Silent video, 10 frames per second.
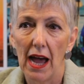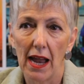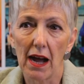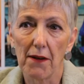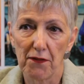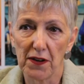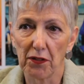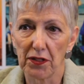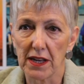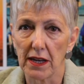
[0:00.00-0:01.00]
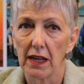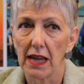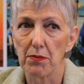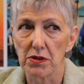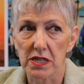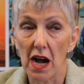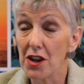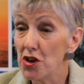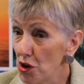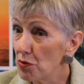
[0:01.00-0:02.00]
And I felt that
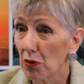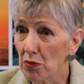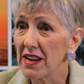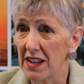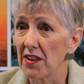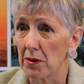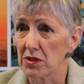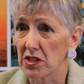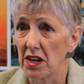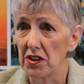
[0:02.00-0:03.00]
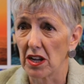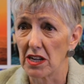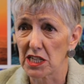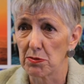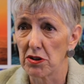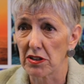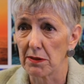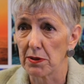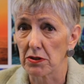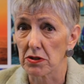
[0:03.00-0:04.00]
I knew already that it was going to go
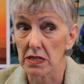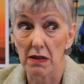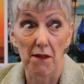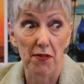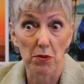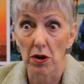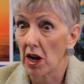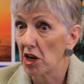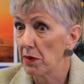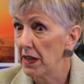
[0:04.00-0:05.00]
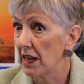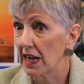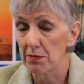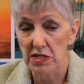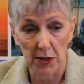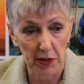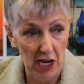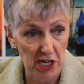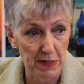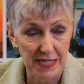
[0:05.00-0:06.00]
smoothly, because if there were going to be hiccups, they were
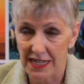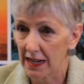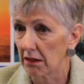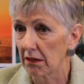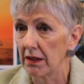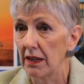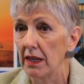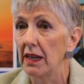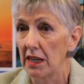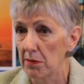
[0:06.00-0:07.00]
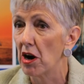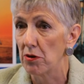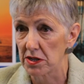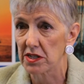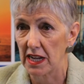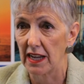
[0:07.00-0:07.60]
going to be settled in a moment,